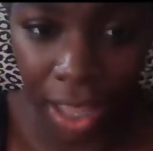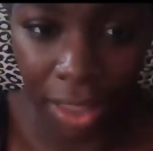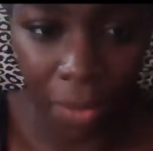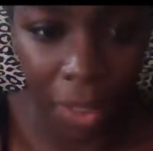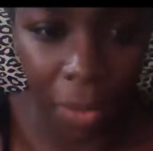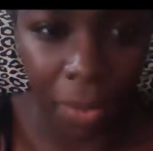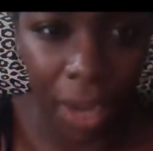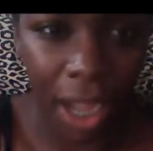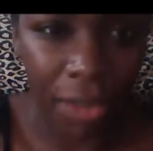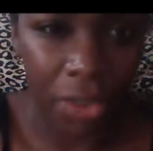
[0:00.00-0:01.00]
the people
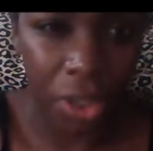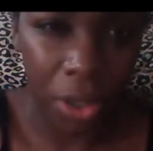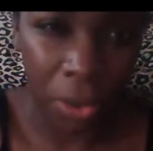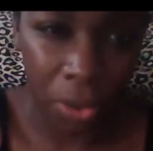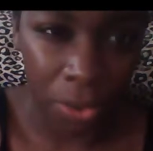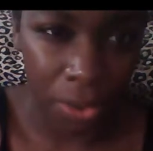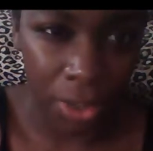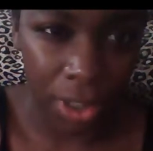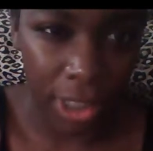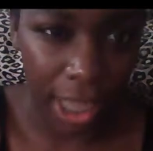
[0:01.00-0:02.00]
I've chose
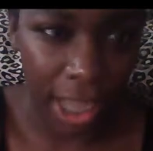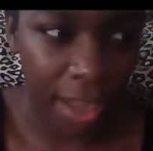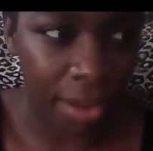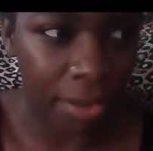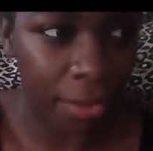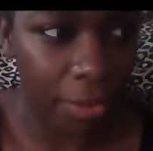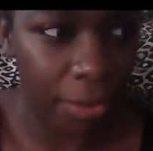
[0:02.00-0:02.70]
to have